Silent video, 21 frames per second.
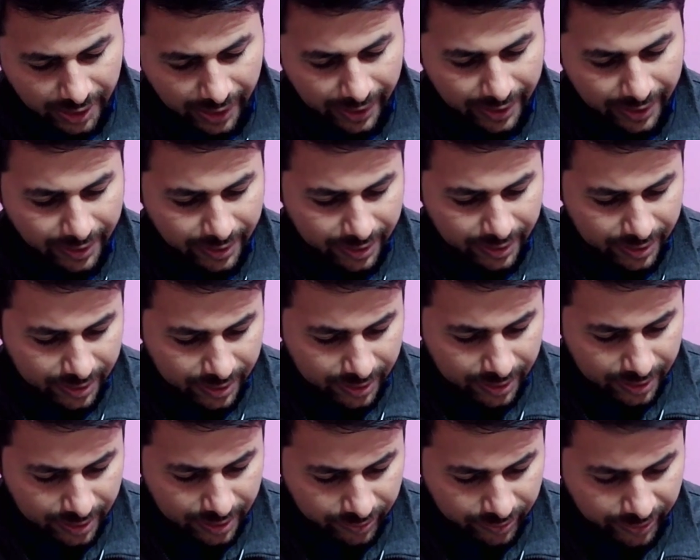and
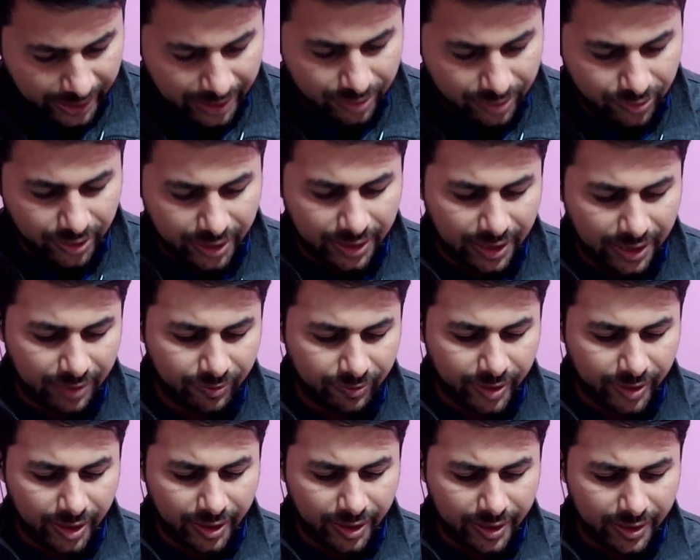we are doing
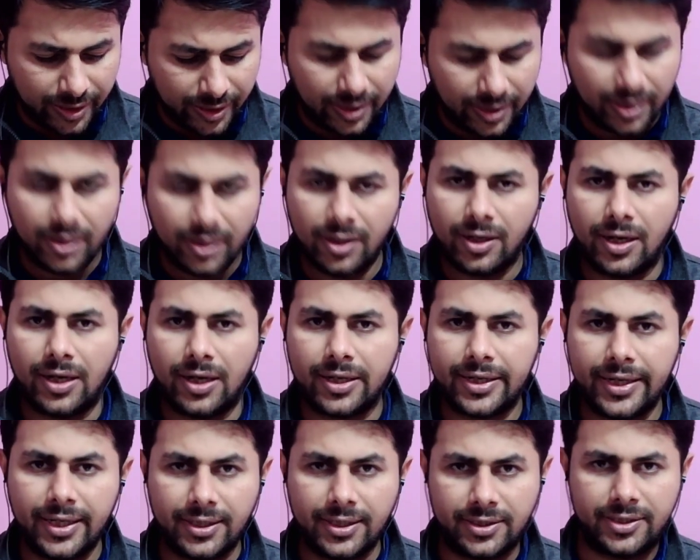that work
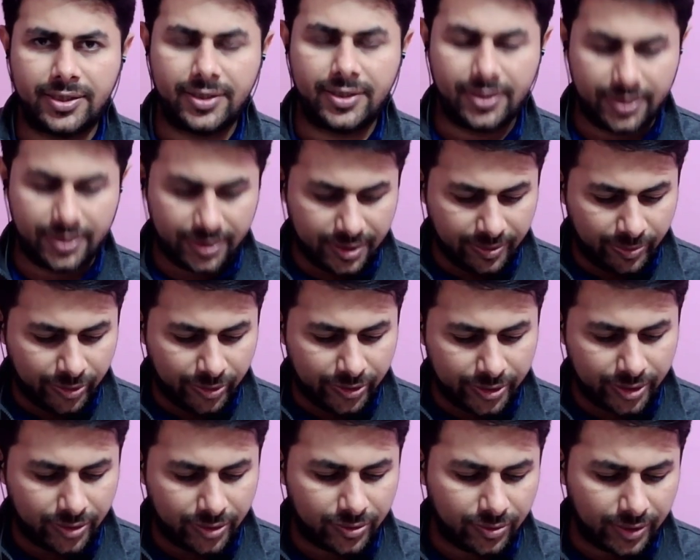against the
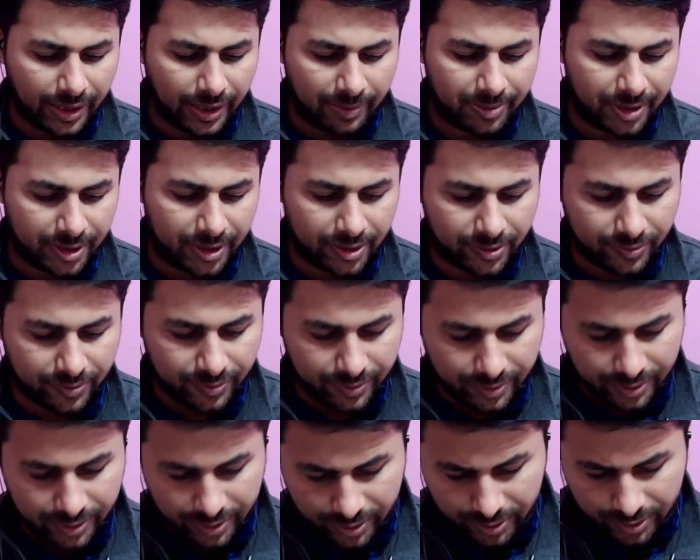force due to capital Q.
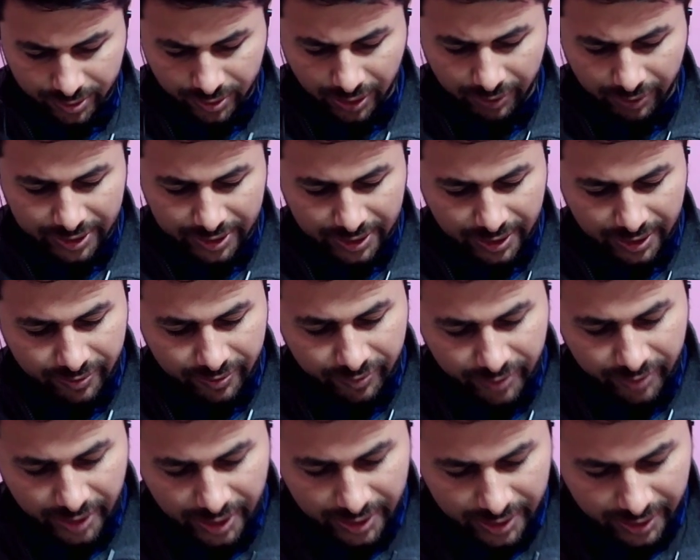So I will say
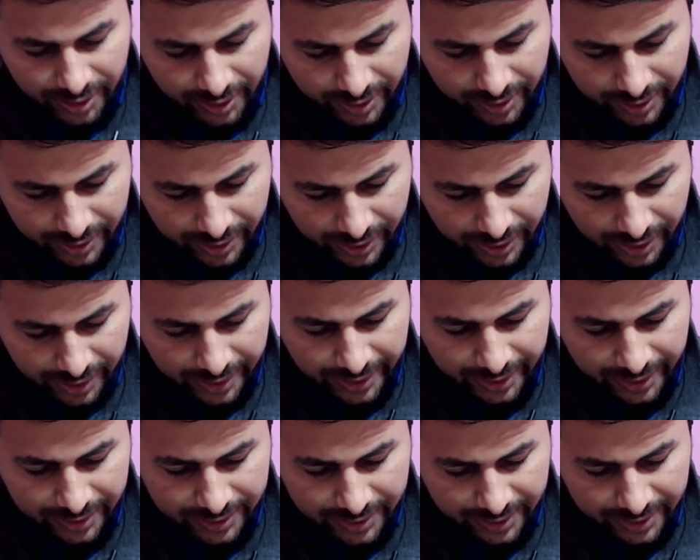work done
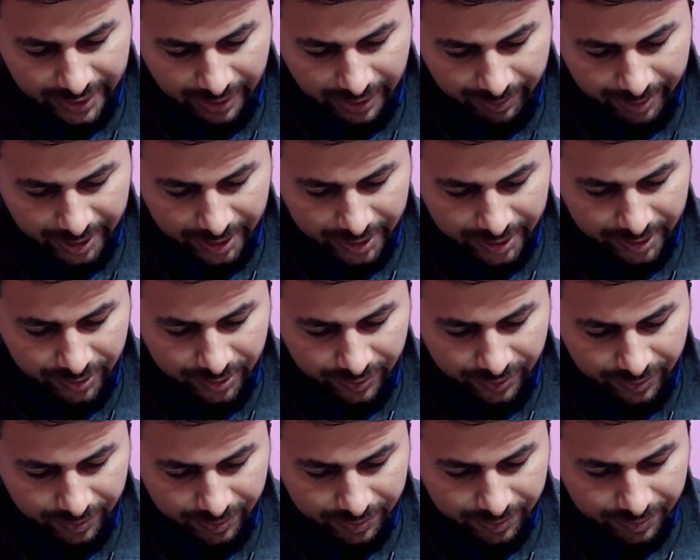against capital
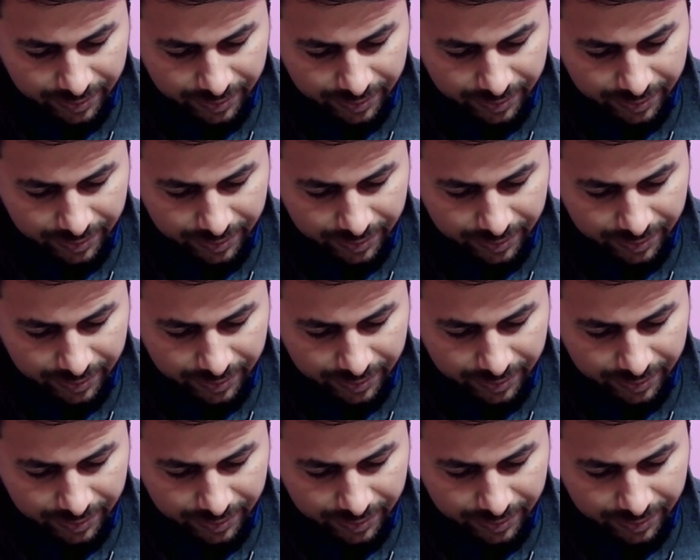Q,